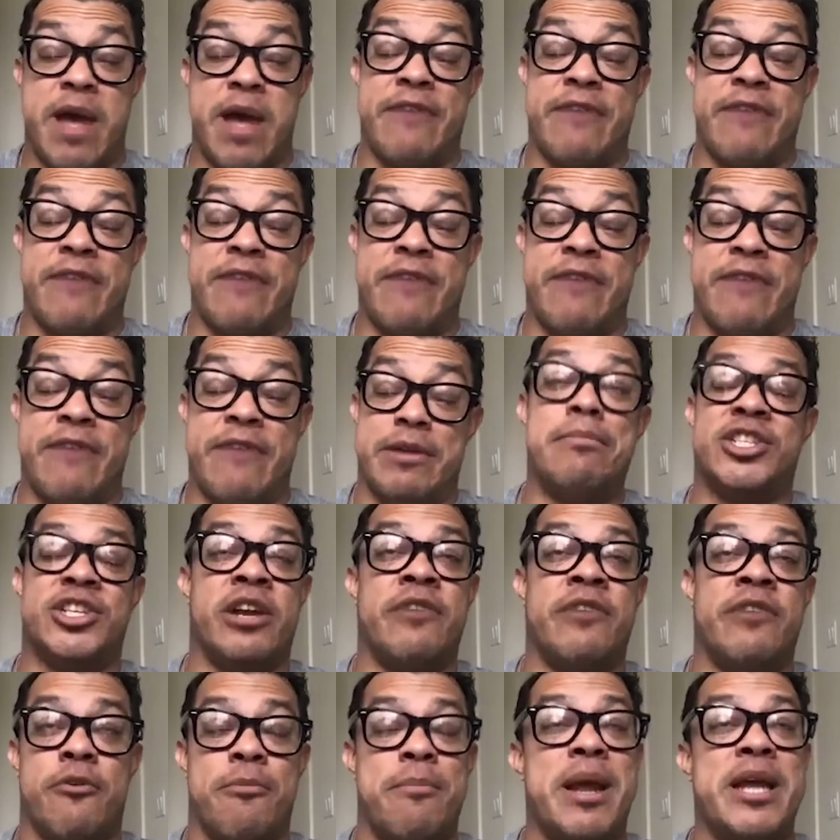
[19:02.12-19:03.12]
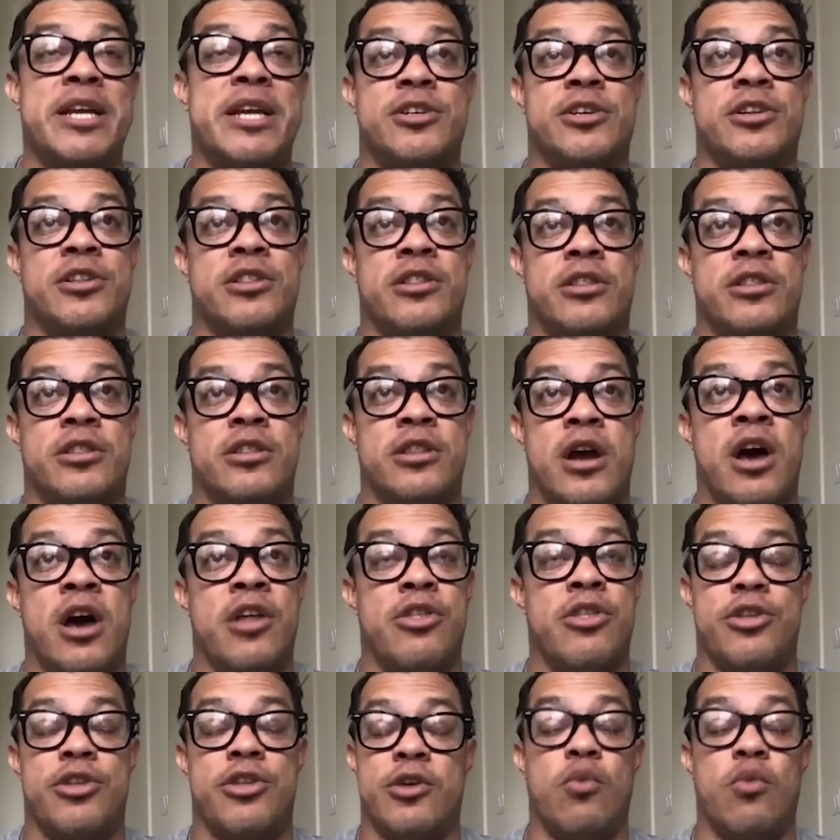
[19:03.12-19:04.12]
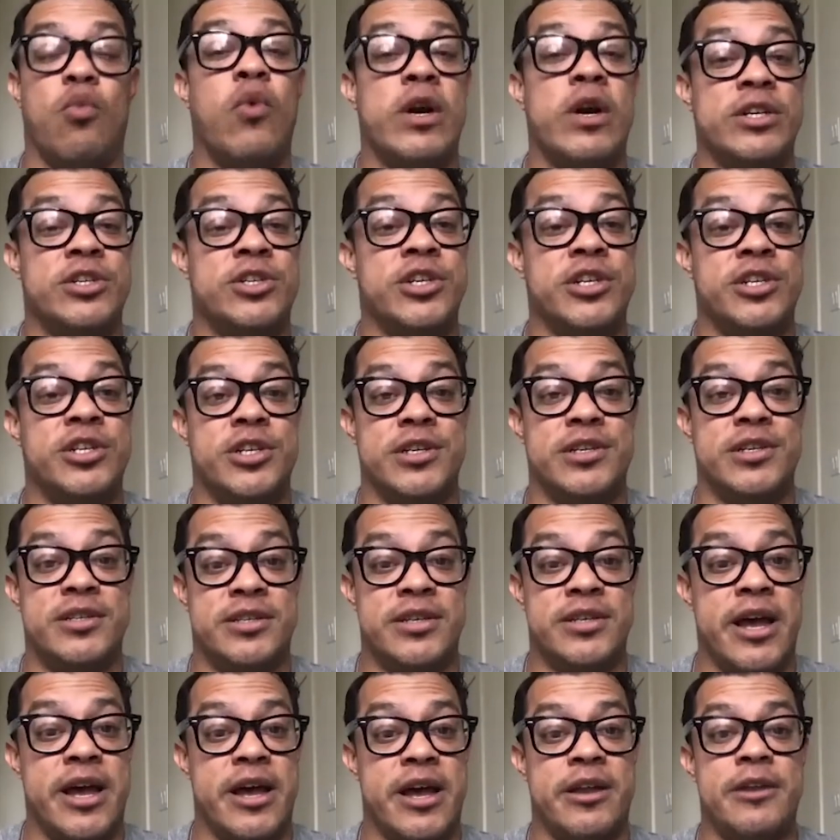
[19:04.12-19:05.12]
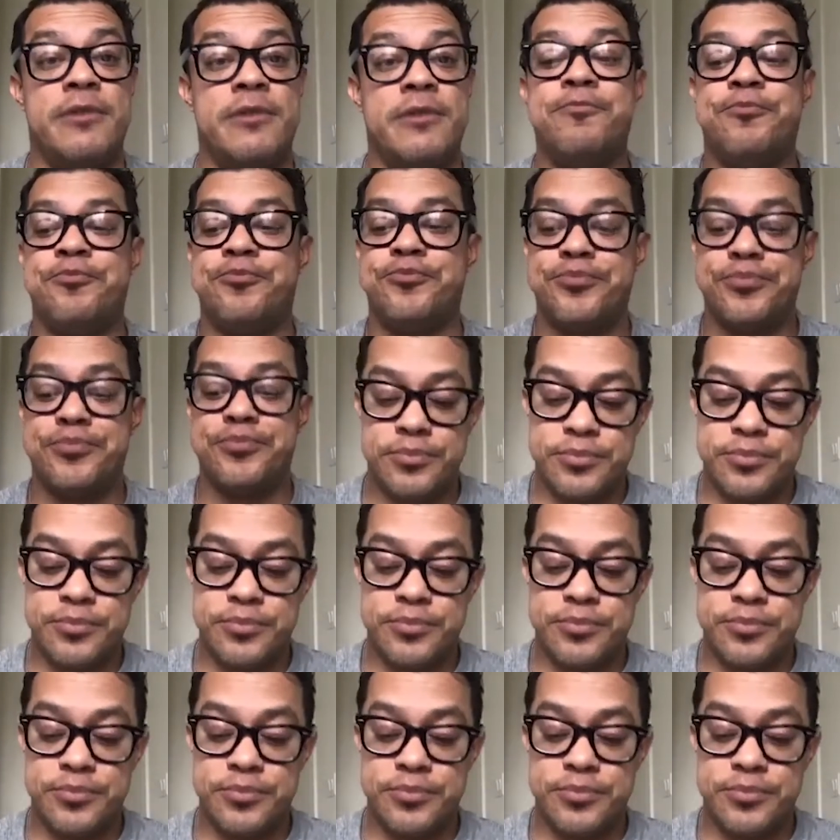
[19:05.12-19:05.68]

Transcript: having much information other than what she just said,